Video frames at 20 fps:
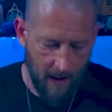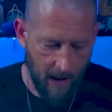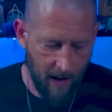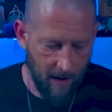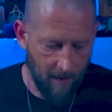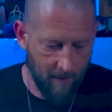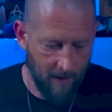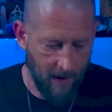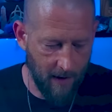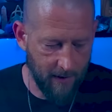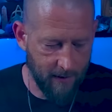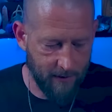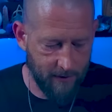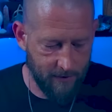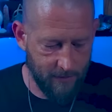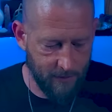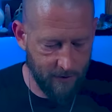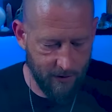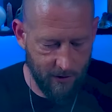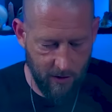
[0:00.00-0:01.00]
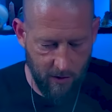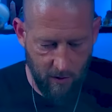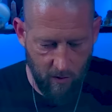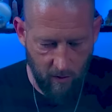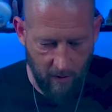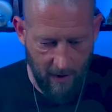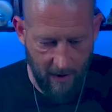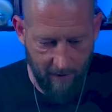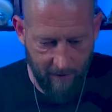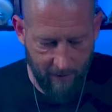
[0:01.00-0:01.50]
I've got two
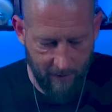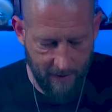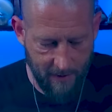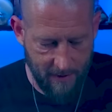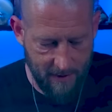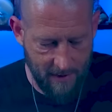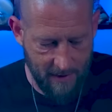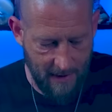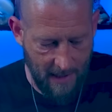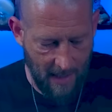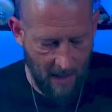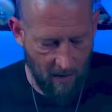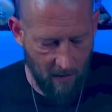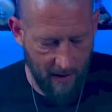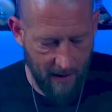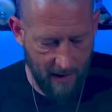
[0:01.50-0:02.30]
references out